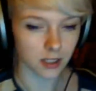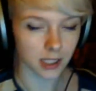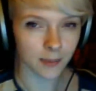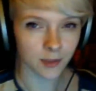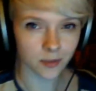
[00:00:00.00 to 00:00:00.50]

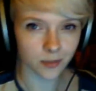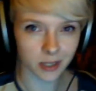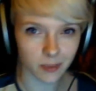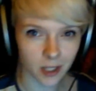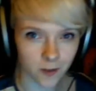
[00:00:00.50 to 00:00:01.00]
Games for me to
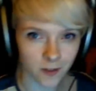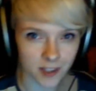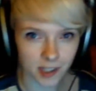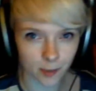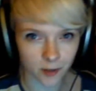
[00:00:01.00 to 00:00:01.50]
play over the
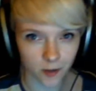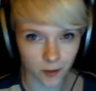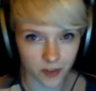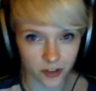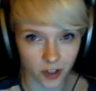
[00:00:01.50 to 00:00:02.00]
summer from
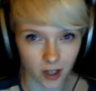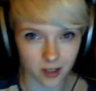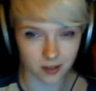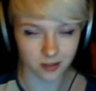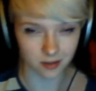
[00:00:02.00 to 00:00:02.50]
the
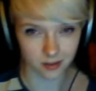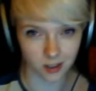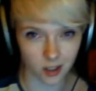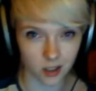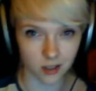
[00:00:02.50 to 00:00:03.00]
start,
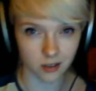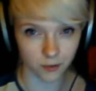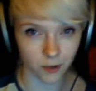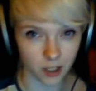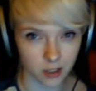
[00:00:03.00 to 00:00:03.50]
starting
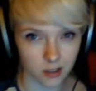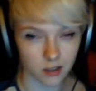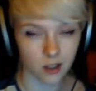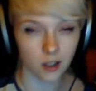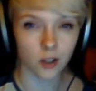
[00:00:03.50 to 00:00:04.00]
afresh.
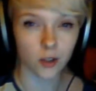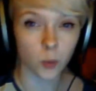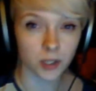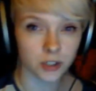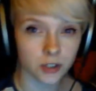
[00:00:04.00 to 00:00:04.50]
The
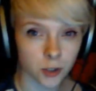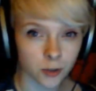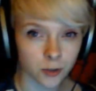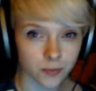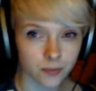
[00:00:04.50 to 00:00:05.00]
Witcher
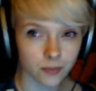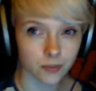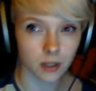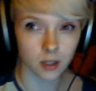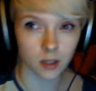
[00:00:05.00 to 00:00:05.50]
2,
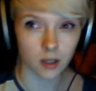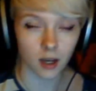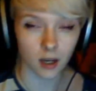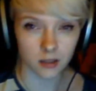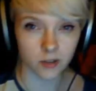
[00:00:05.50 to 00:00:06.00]

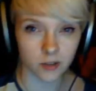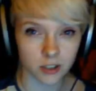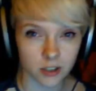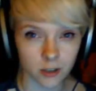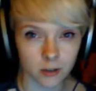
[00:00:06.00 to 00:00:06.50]
Assassin's Creed
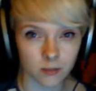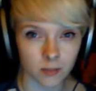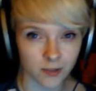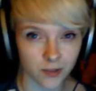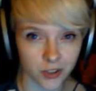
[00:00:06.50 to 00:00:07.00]
2,
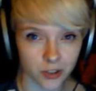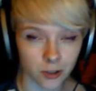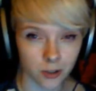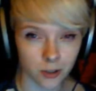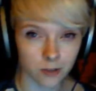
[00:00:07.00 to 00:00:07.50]
Mafia
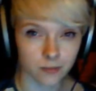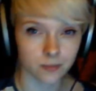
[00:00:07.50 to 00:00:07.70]
2.